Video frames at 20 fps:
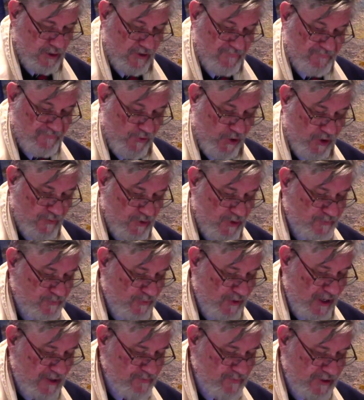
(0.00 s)
A former
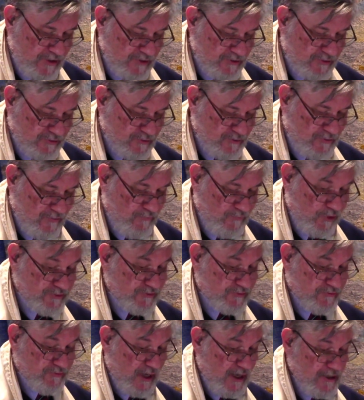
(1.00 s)
Prime Minister of
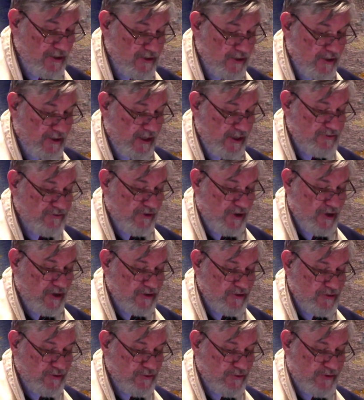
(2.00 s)
Australia has
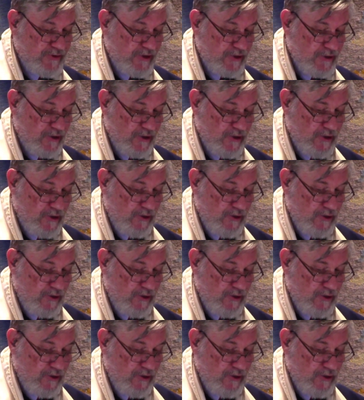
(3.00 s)
argued that